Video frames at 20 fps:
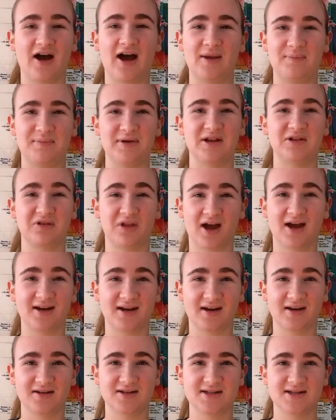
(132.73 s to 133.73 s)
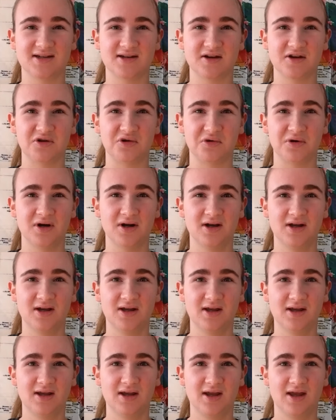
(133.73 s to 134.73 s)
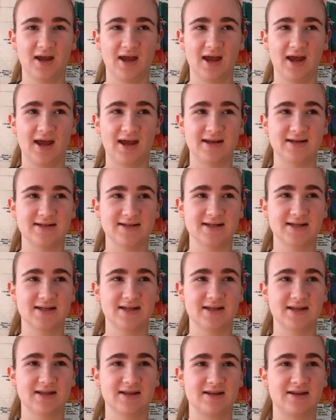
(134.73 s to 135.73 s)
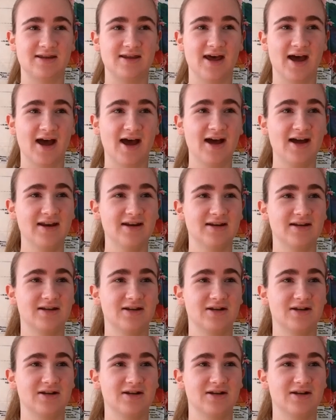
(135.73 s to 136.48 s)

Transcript: I'd be lying to you. And that